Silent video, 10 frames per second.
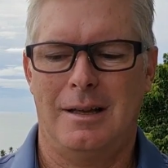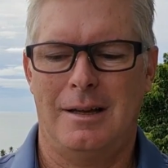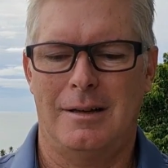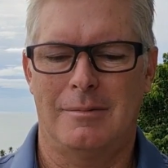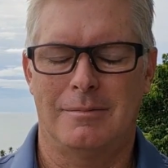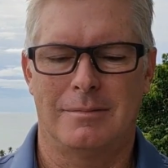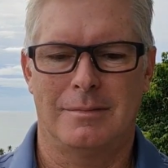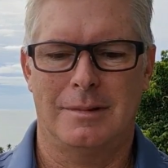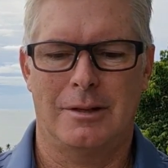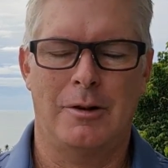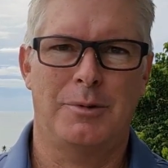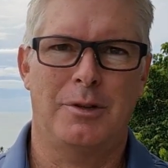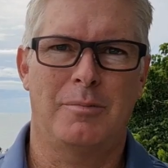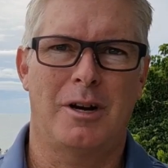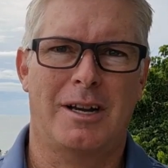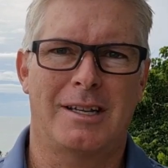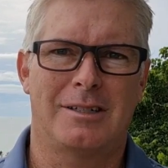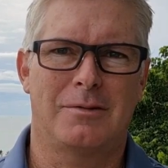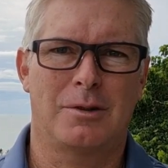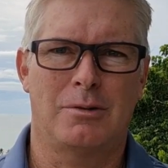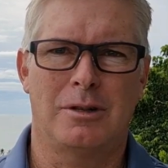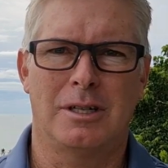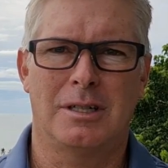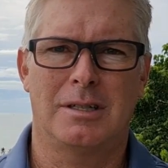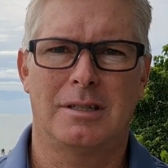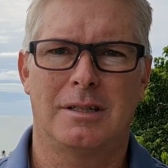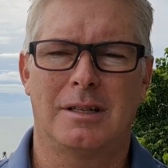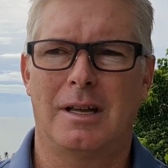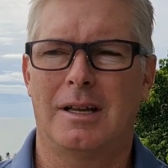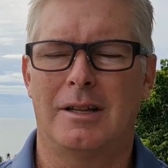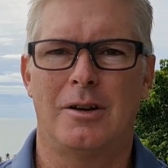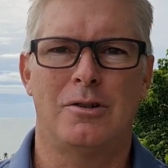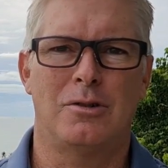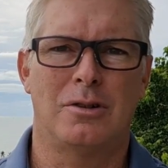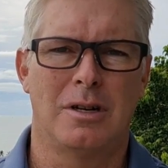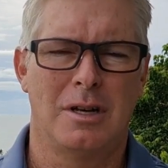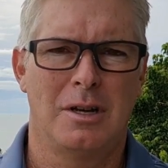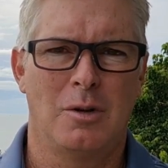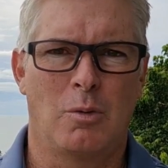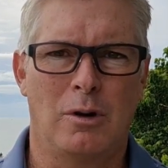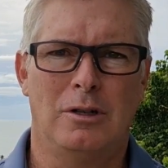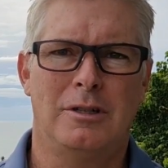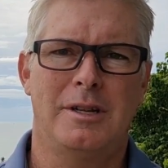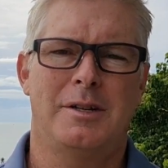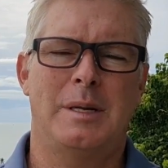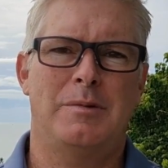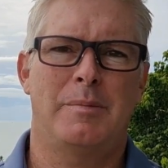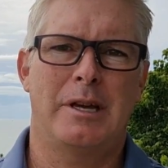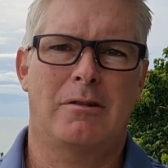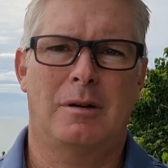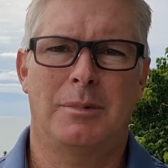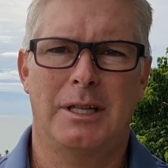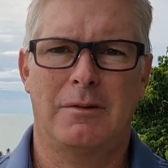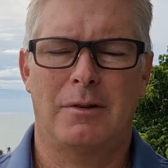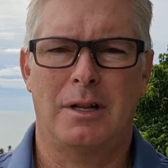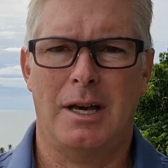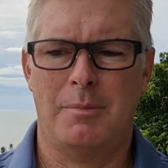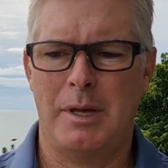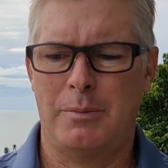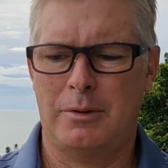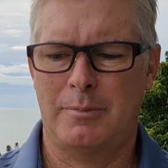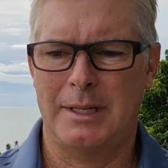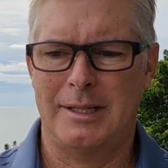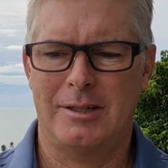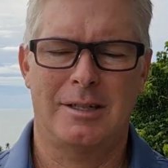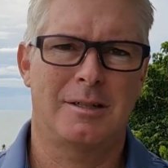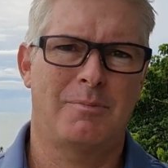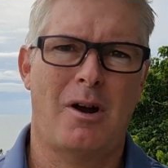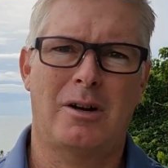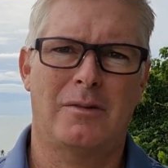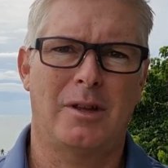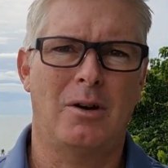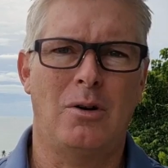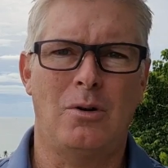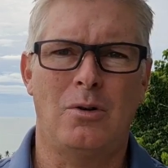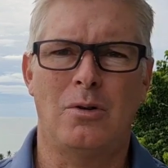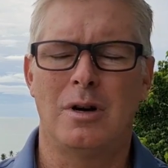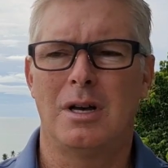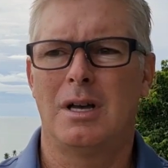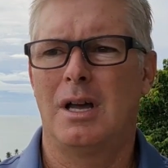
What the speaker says: The crypto markets, of course, the whole world seems to be crumbling for a lot of people, but this is part of the whole,